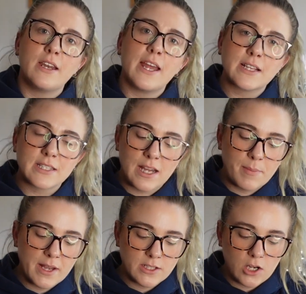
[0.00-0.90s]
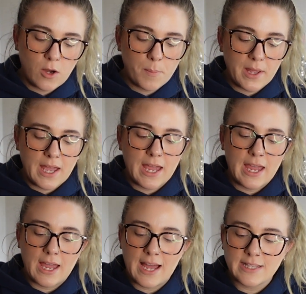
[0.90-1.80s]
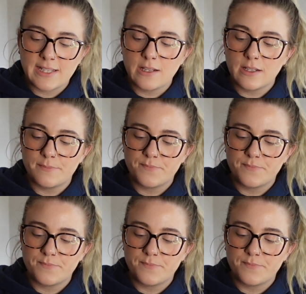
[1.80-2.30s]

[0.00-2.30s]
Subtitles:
Next, I picked up a hat silk